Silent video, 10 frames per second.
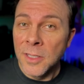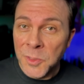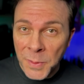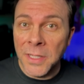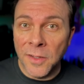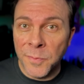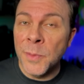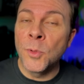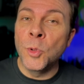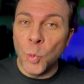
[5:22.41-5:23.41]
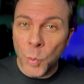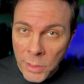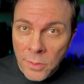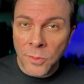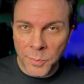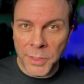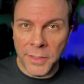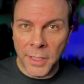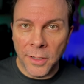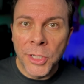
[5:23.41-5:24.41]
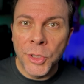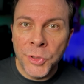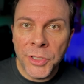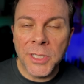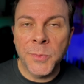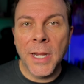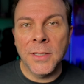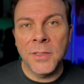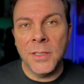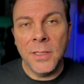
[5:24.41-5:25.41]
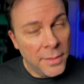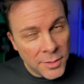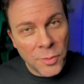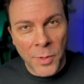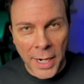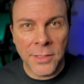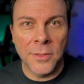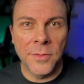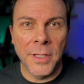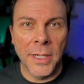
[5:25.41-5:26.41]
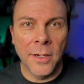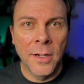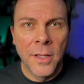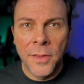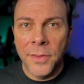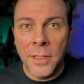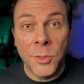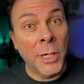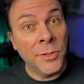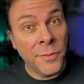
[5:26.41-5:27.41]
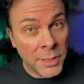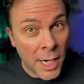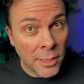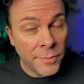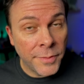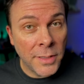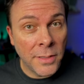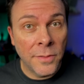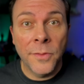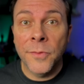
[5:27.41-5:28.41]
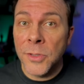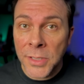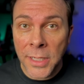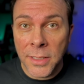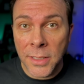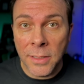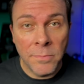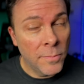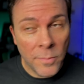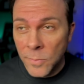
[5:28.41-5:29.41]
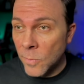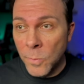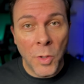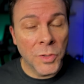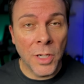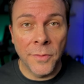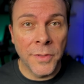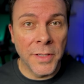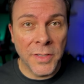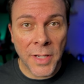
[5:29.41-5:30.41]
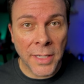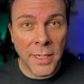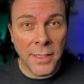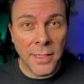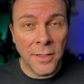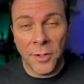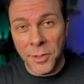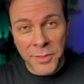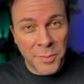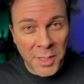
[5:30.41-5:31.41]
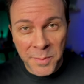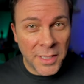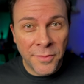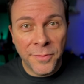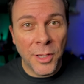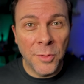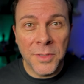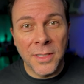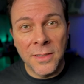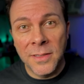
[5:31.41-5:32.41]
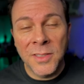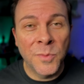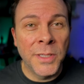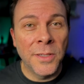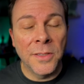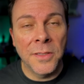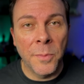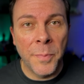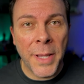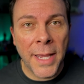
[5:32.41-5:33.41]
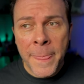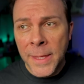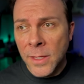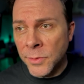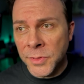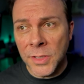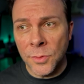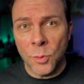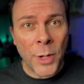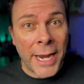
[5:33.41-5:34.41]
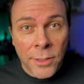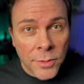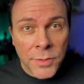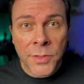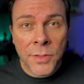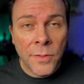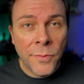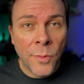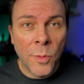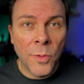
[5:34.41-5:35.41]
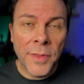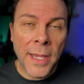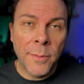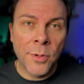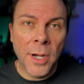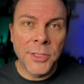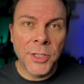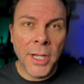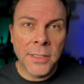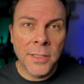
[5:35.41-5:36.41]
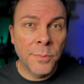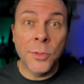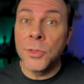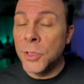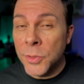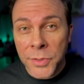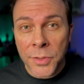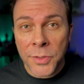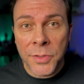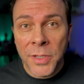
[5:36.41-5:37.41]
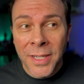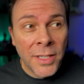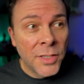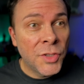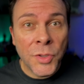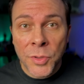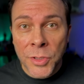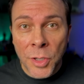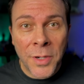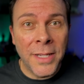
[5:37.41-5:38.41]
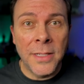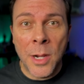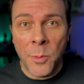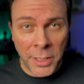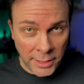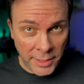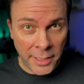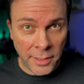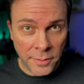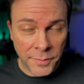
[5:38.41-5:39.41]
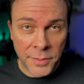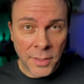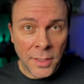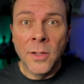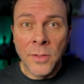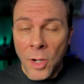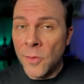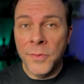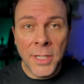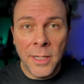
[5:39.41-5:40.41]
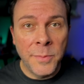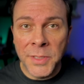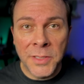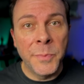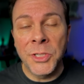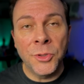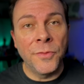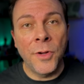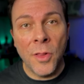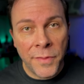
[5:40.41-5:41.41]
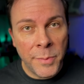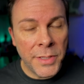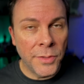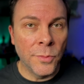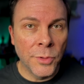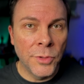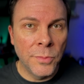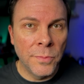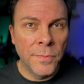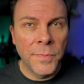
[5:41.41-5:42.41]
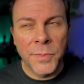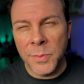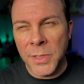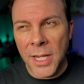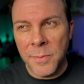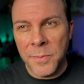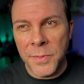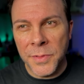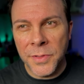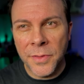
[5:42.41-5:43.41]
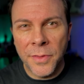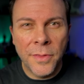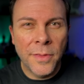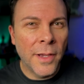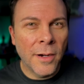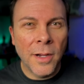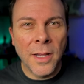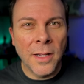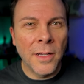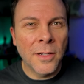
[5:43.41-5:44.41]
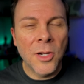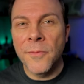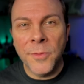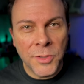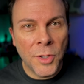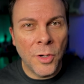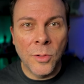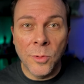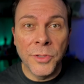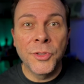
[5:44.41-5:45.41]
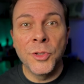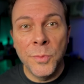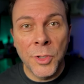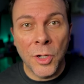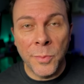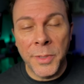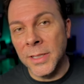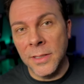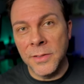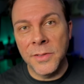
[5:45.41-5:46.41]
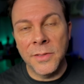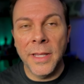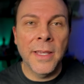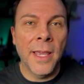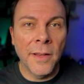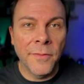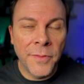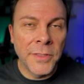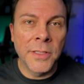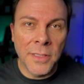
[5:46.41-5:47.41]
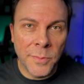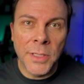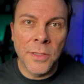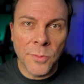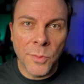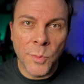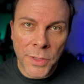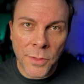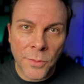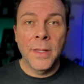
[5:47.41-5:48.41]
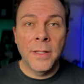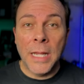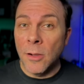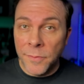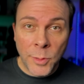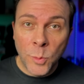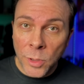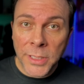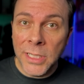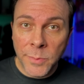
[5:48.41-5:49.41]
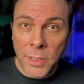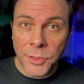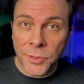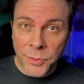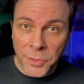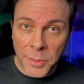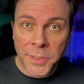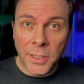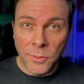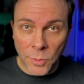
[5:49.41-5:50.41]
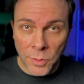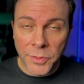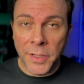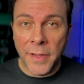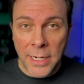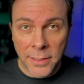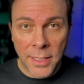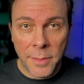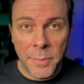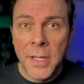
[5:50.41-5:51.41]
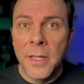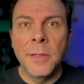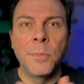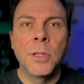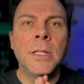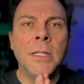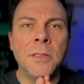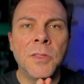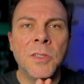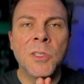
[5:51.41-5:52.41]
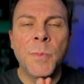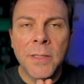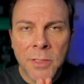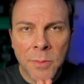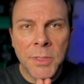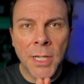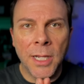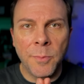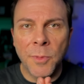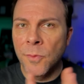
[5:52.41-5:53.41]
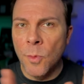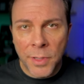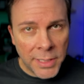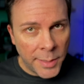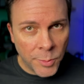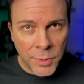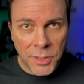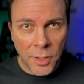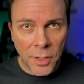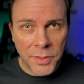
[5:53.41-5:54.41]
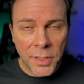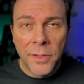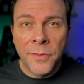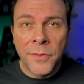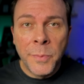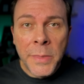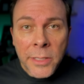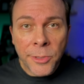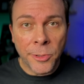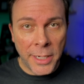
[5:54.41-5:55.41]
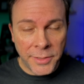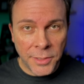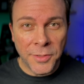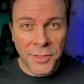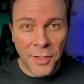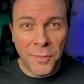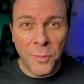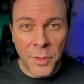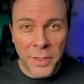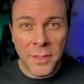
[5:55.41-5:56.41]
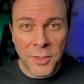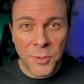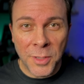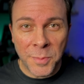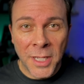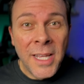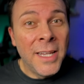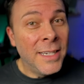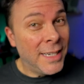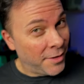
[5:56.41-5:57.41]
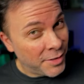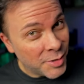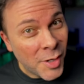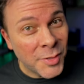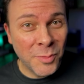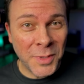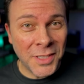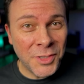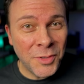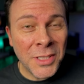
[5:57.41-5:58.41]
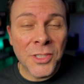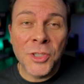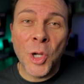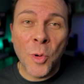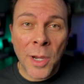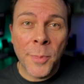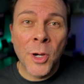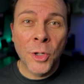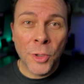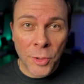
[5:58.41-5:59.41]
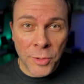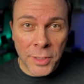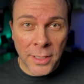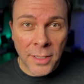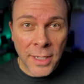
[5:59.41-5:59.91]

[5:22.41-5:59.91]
Speaking of people who will be there, you should expect to see the director there, the director of photography, first AD, most often the second AD, although sometimes they float and disappear and come back. You'll see the writers for that project, producers, studio, and network executives. Oftentimes, it's a mixture of all of them in the room. Sometimes they're on a conference call or a Zoom call because they can't physically be in the room with you. Now, if you weren't emailed your script and roles ahead of time, then please spend some time before the table read starts familiarizing yourself with the script. Now, this also means you need to show up early.